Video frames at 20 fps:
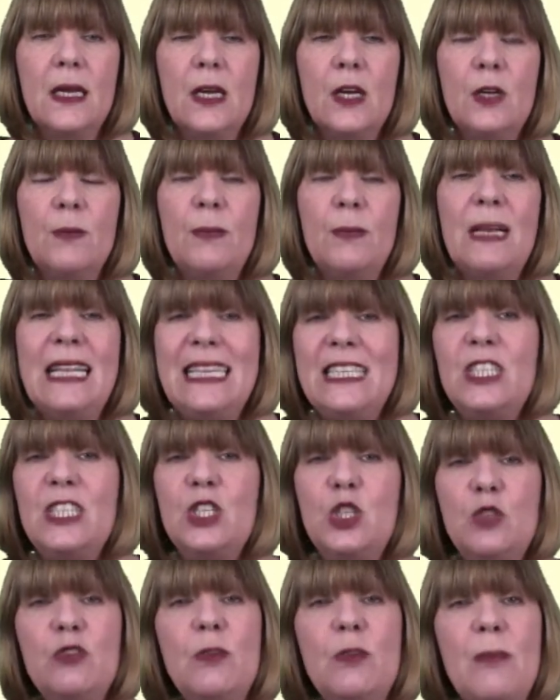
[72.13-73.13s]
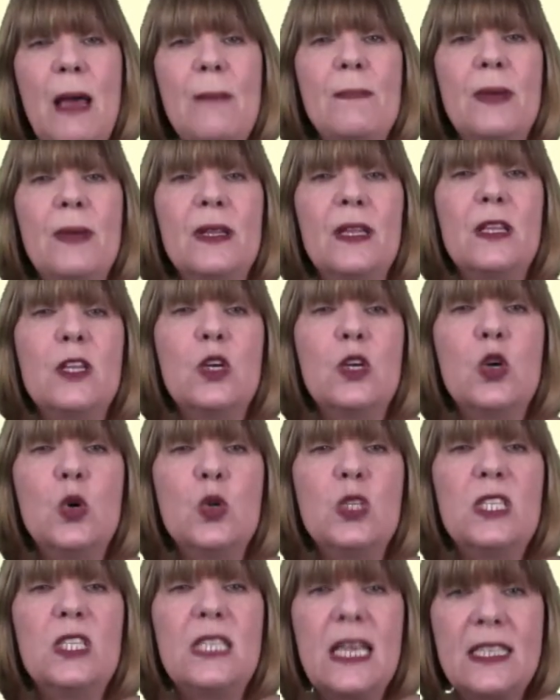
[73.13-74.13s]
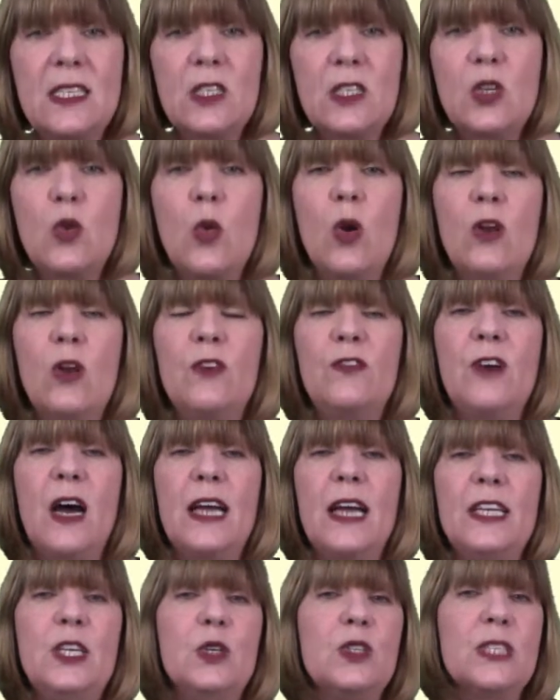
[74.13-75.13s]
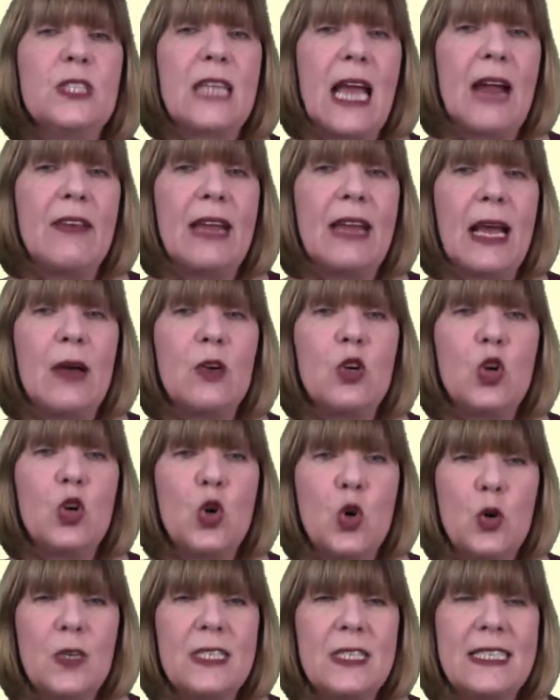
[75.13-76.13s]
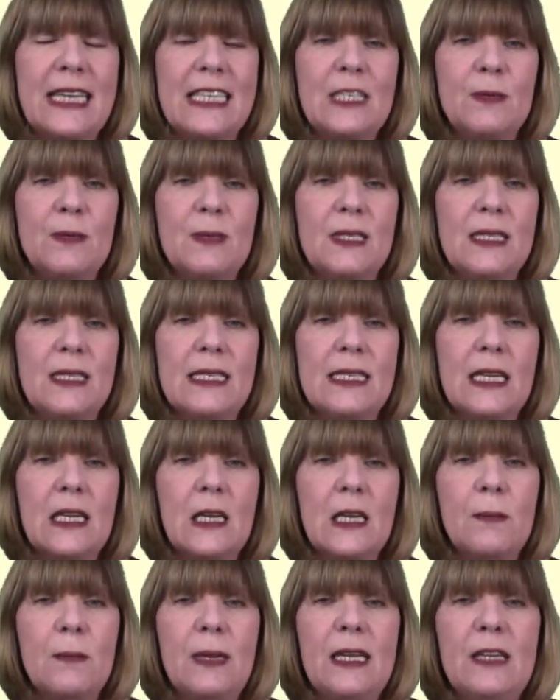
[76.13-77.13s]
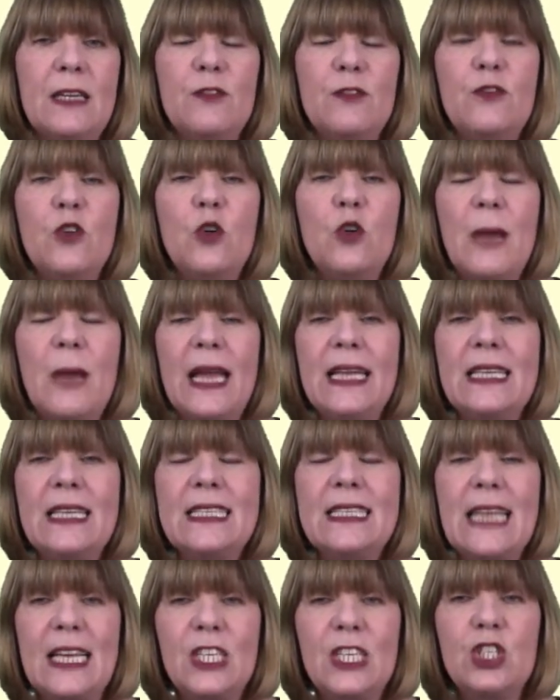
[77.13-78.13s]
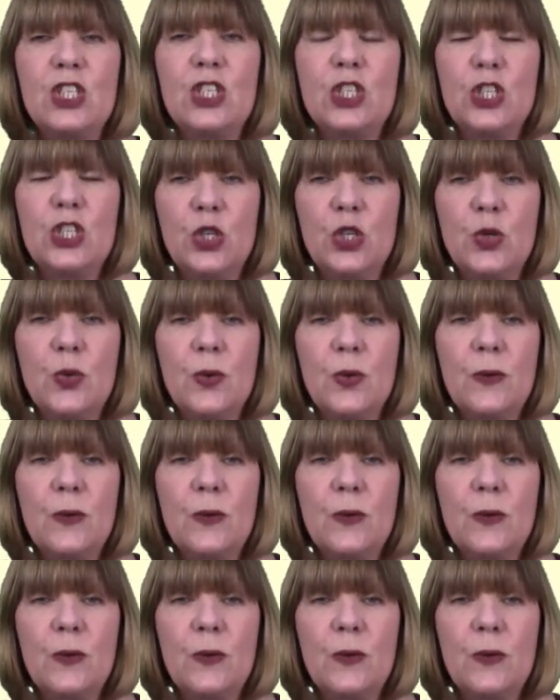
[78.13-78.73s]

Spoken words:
Please do remember that the course doesn't qualify you to carry out core assessments and complete Form 8 Section 2.